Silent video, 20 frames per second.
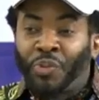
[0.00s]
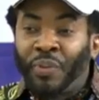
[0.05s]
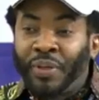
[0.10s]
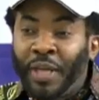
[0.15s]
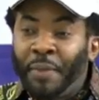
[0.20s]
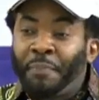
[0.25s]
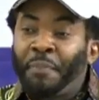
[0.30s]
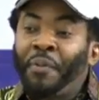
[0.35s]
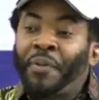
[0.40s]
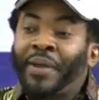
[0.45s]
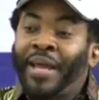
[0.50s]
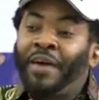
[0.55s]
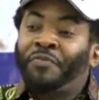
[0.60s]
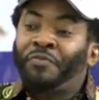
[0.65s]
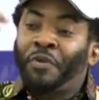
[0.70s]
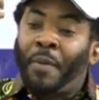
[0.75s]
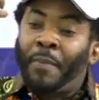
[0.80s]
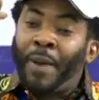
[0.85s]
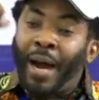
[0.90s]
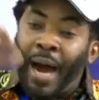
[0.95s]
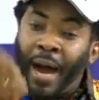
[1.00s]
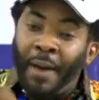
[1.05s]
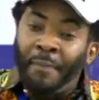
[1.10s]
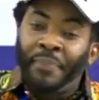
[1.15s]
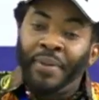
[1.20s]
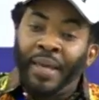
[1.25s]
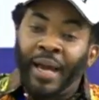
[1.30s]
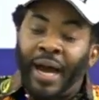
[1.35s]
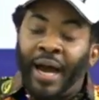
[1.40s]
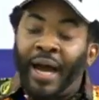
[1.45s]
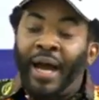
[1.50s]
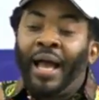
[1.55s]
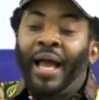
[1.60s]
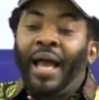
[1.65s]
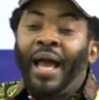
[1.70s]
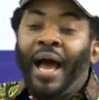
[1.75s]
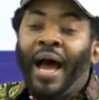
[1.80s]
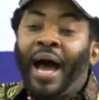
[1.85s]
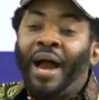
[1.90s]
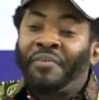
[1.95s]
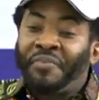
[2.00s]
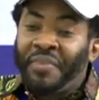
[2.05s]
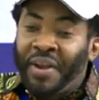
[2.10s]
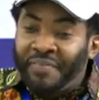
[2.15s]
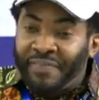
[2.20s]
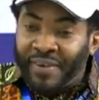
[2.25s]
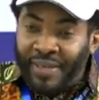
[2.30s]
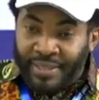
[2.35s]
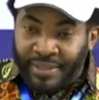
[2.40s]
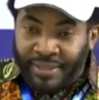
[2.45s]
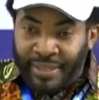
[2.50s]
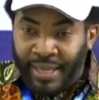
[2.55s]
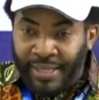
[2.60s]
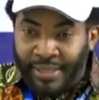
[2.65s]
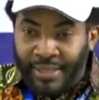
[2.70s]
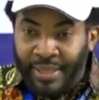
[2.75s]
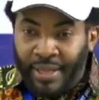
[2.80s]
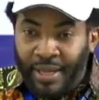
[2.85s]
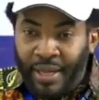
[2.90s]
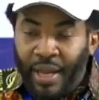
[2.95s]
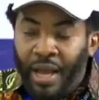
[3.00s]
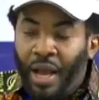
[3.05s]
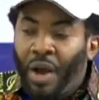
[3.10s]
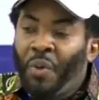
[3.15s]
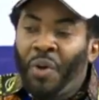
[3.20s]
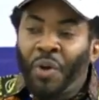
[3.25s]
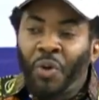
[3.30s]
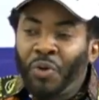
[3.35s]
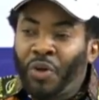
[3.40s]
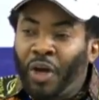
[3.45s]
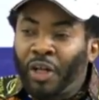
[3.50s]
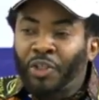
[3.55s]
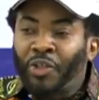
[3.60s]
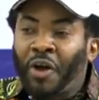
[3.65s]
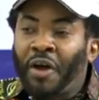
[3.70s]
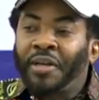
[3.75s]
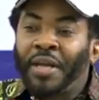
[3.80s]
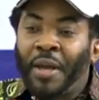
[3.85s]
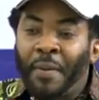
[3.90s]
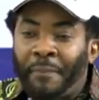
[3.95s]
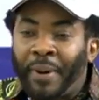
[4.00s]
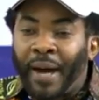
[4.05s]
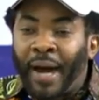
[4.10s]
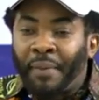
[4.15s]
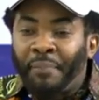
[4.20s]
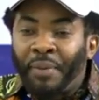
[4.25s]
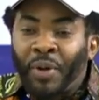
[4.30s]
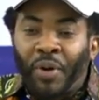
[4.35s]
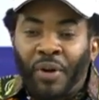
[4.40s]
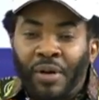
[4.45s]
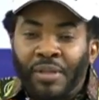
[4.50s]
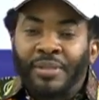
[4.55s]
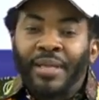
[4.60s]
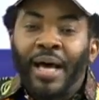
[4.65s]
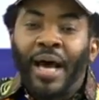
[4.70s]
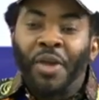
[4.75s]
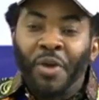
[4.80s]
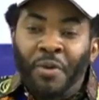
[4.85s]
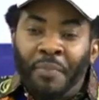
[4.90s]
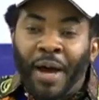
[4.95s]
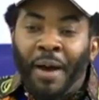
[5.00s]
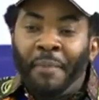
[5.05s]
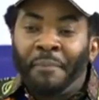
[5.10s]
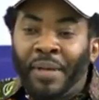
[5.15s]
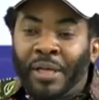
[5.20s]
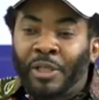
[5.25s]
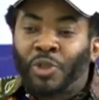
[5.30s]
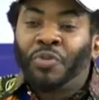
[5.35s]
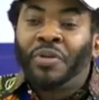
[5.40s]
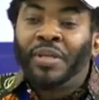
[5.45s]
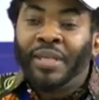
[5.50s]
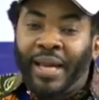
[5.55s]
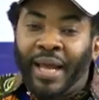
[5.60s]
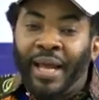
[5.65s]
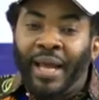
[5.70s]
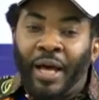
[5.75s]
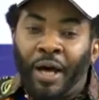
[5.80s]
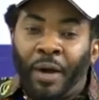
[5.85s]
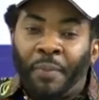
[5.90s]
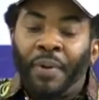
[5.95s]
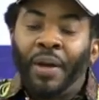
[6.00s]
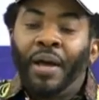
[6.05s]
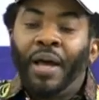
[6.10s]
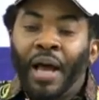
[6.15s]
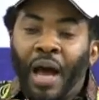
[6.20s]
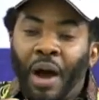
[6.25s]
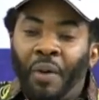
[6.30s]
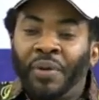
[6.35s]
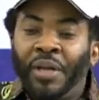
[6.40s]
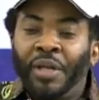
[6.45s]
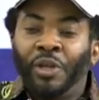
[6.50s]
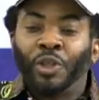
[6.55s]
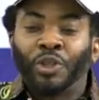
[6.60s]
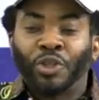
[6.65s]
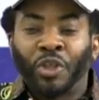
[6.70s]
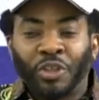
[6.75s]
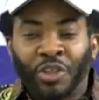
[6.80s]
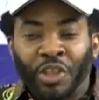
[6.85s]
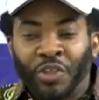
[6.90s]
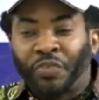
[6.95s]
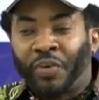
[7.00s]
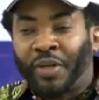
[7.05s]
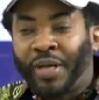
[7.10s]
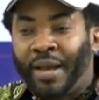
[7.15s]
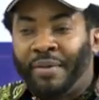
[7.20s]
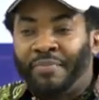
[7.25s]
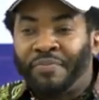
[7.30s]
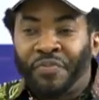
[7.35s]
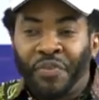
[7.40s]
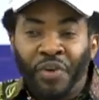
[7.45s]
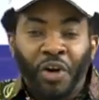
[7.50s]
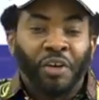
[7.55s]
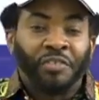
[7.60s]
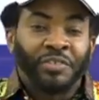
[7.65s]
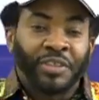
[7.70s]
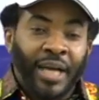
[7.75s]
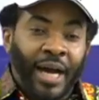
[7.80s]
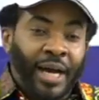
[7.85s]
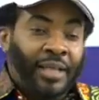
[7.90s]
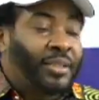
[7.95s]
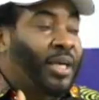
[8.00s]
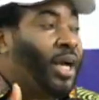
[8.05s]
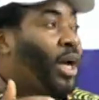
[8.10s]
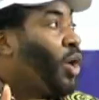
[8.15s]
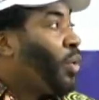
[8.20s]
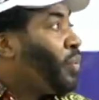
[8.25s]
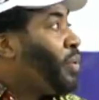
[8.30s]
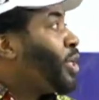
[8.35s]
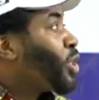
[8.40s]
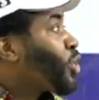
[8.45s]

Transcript: we did, people came from Abia and River State. We could not turn them back because they are human beings who needed help, and we did those surgeries for them free of charge with the